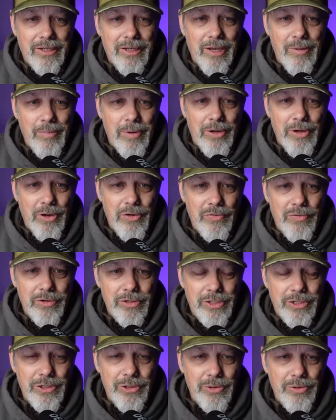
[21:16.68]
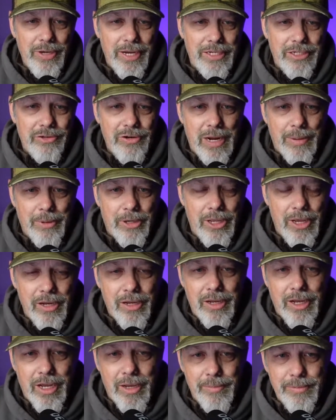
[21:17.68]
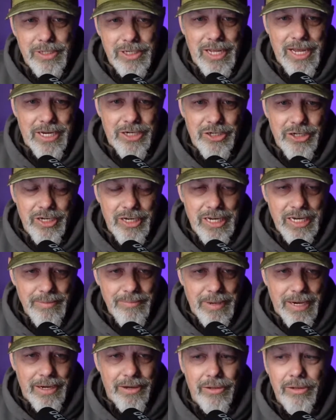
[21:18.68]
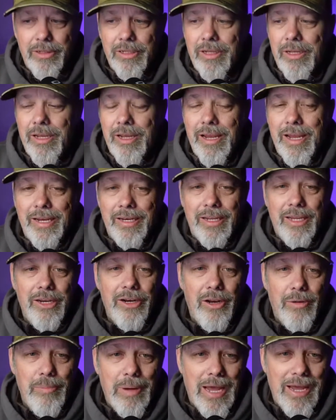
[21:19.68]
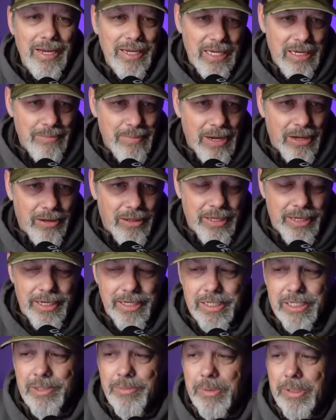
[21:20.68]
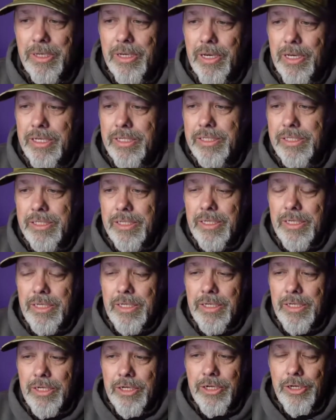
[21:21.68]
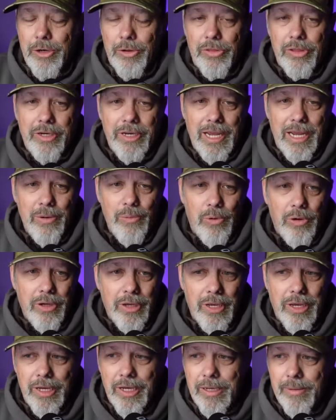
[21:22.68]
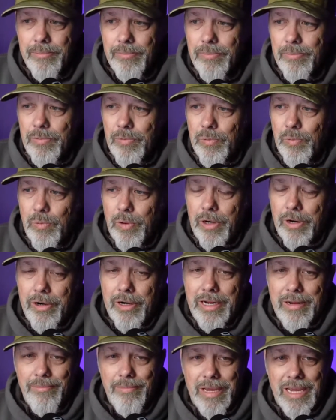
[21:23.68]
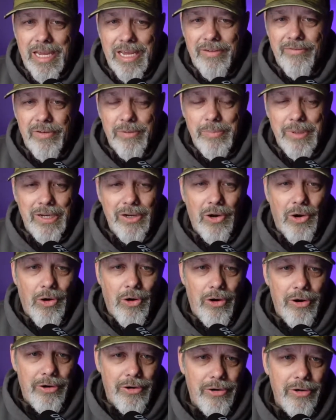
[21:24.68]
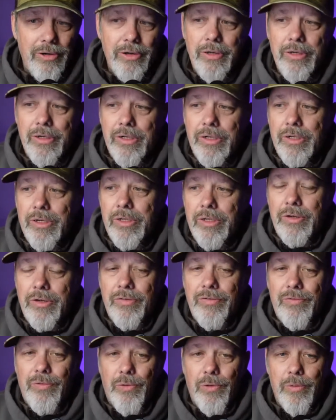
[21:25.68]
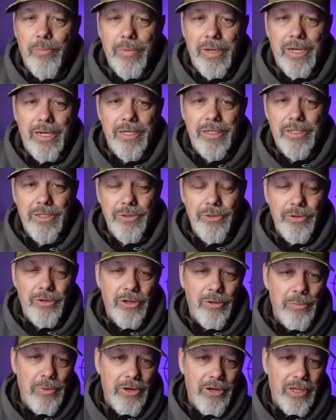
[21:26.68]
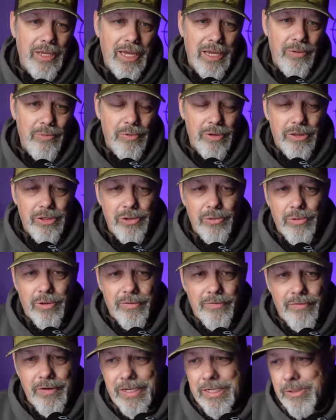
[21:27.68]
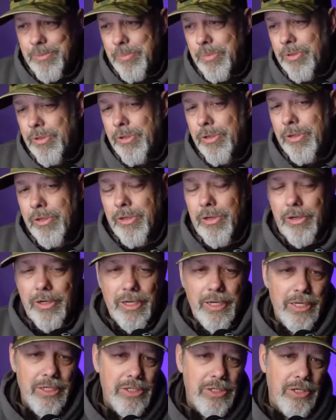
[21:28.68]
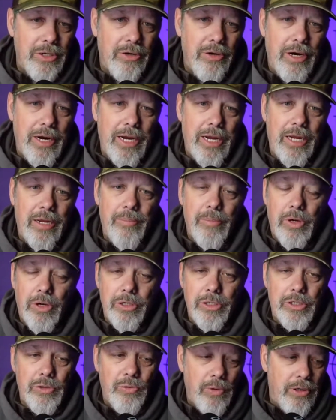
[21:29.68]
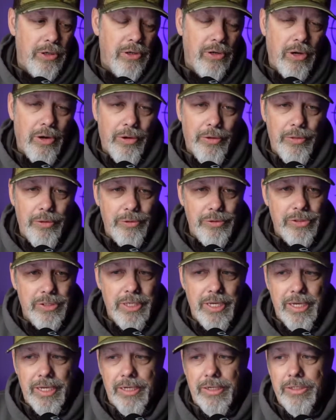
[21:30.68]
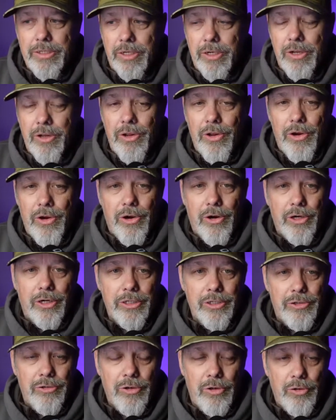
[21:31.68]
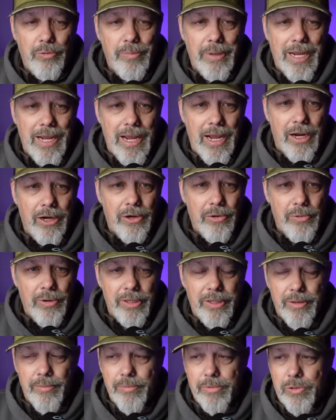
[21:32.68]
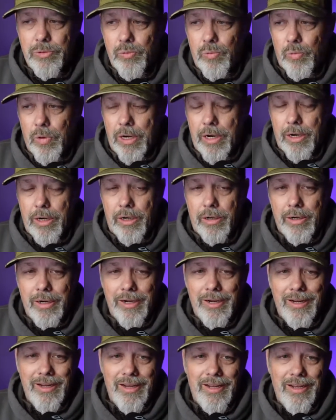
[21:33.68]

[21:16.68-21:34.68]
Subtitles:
come on over to strammel.com/email and get on my email list, because, the day will come where it may even be harder for me to communicate with you on Facebook, on Instagram, on Twitter. All those things are controlled by algorithms where,